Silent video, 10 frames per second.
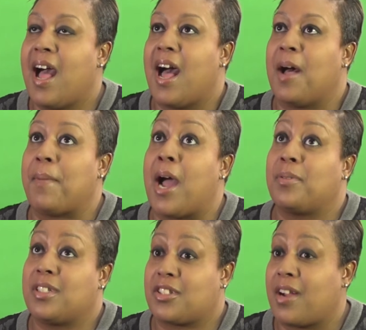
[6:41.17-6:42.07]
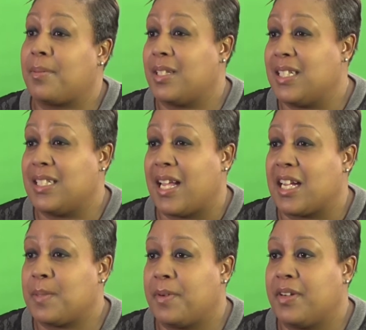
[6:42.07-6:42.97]
I would describe the DCI
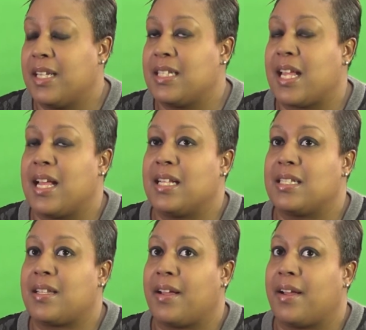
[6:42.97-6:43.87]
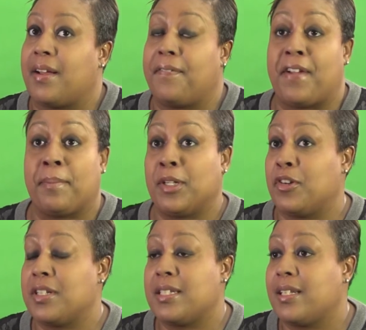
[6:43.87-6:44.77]
experience as
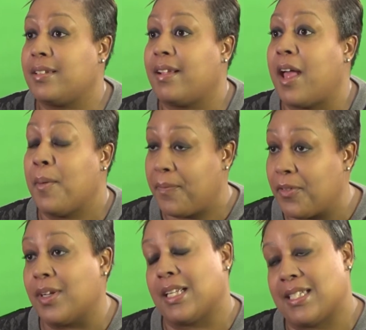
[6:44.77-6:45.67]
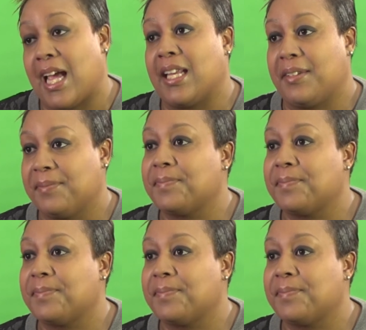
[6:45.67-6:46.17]
family-oriented, helpful, and exciting.